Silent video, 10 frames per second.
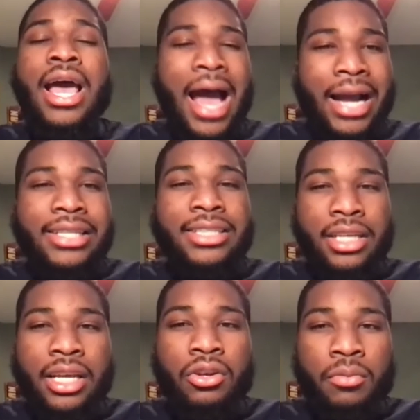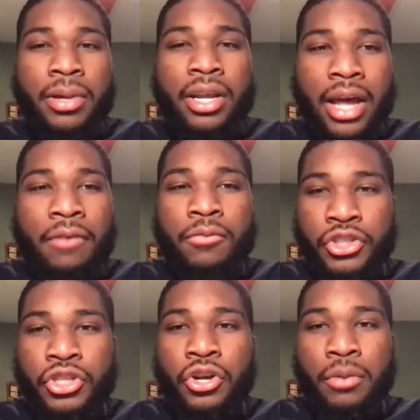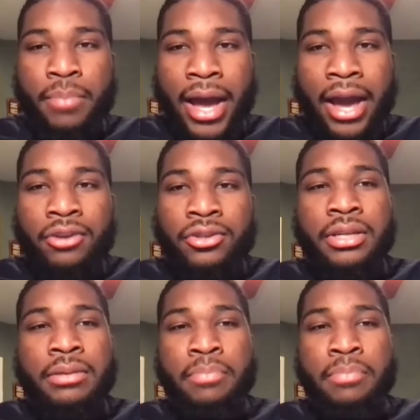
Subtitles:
I can see a little bit of that with Jared Patterson.